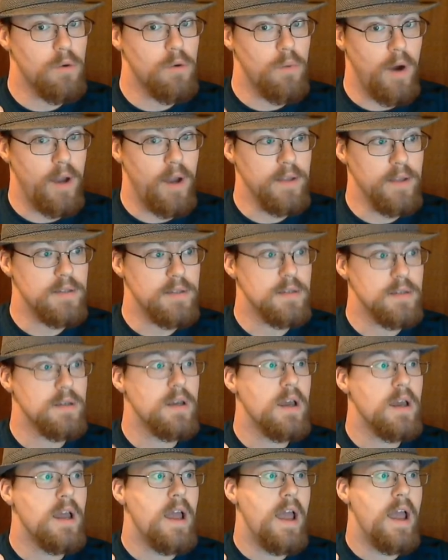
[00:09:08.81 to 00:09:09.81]
white,
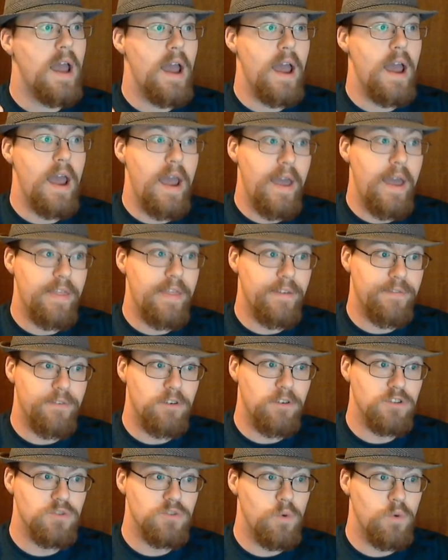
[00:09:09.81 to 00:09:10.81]
and the
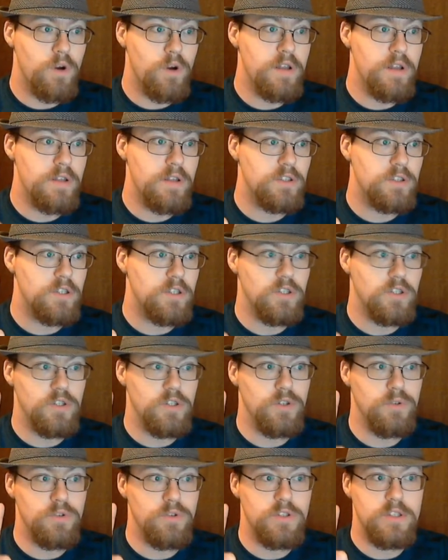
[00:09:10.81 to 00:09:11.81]
first one to
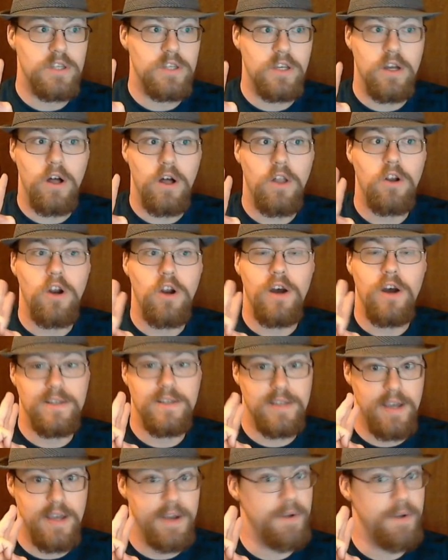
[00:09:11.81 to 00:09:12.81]
deduce the color on
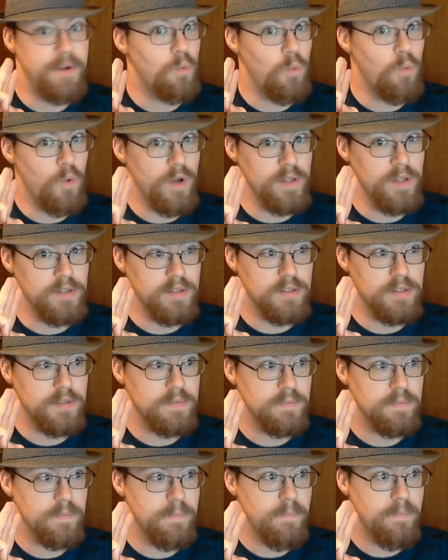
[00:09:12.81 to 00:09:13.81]
his head wins.
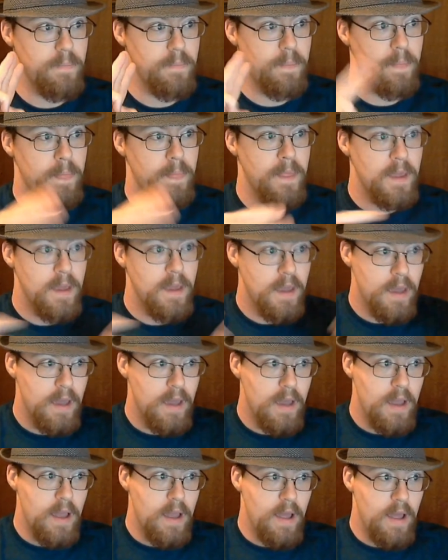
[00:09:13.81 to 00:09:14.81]

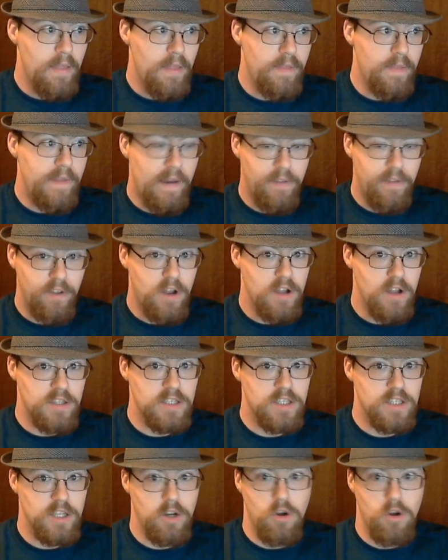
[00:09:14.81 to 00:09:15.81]
Now, the
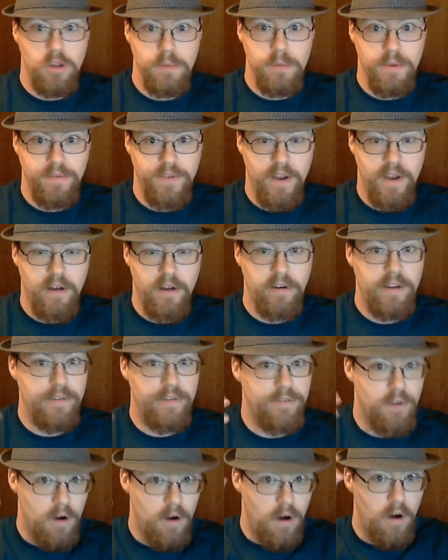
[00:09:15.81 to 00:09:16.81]
contest can only be fair
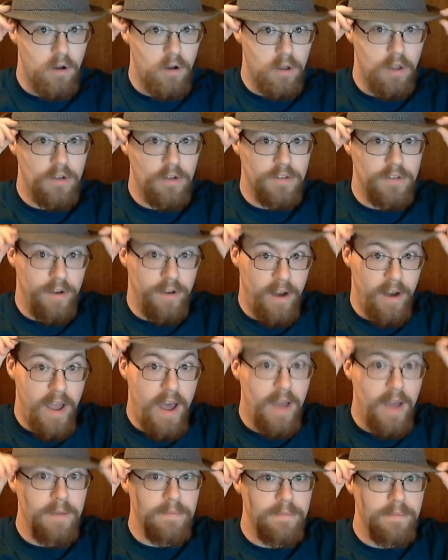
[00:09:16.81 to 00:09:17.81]
if all colors of their
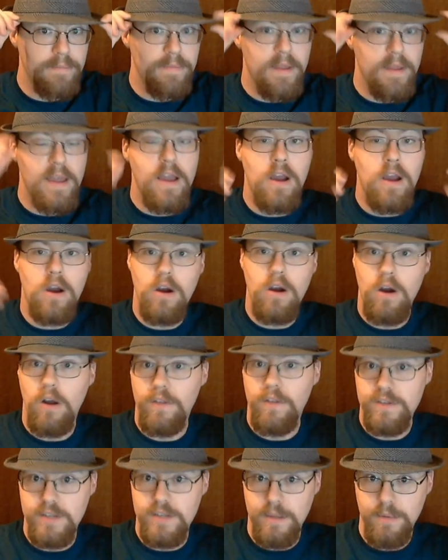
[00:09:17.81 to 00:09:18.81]
hat are
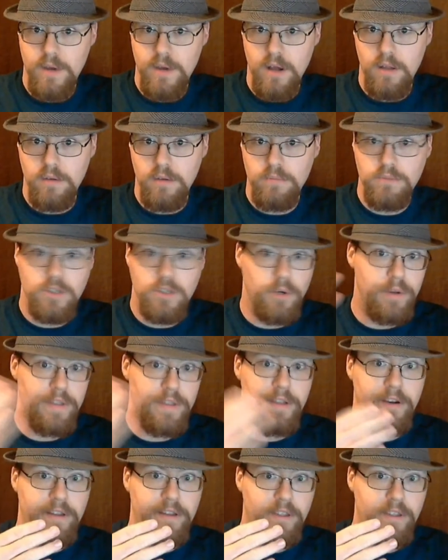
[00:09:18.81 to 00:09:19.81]
the same color, so
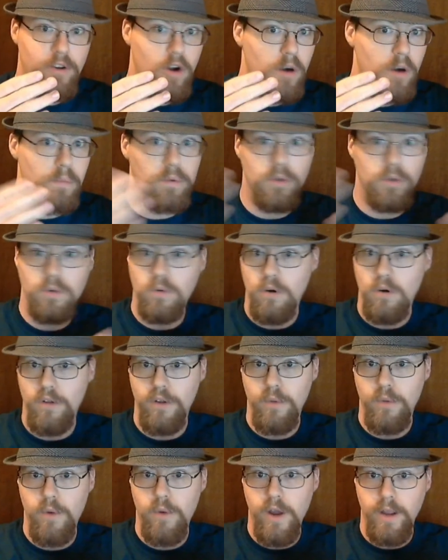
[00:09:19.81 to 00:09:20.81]
they're either all blue or
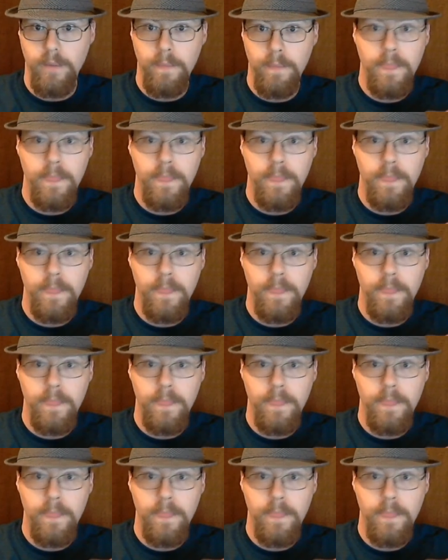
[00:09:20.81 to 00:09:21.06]
they're white.